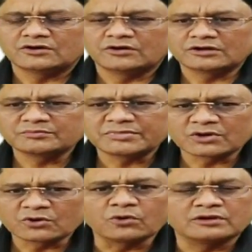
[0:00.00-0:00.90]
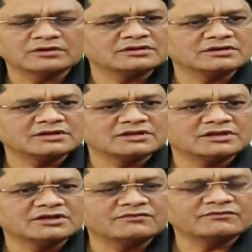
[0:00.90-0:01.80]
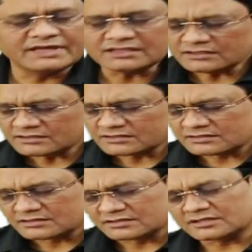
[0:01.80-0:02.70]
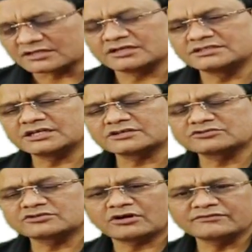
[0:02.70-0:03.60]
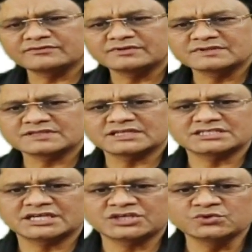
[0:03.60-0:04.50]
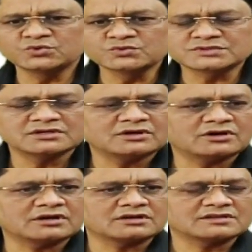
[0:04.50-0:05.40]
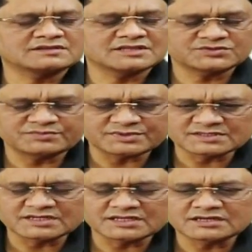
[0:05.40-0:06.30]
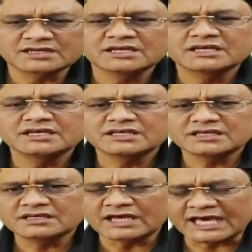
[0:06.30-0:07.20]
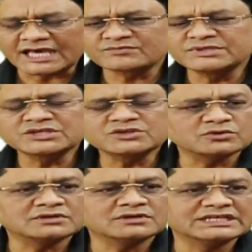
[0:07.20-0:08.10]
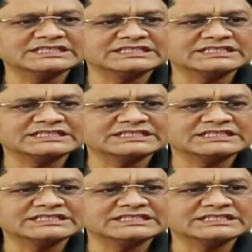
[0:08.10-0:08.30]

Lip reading: on parole when the conduct of such accused or such prisoner has been good in